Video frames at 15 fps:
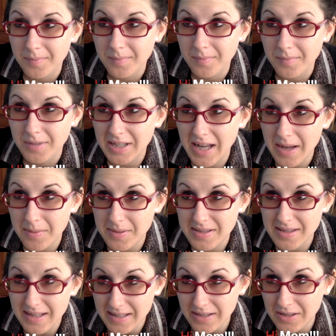when I was
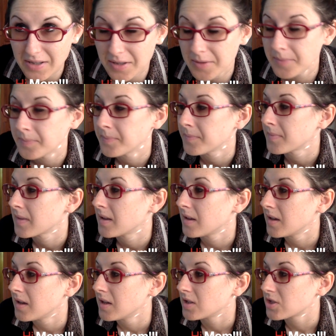little,
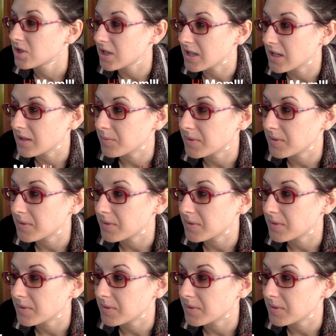she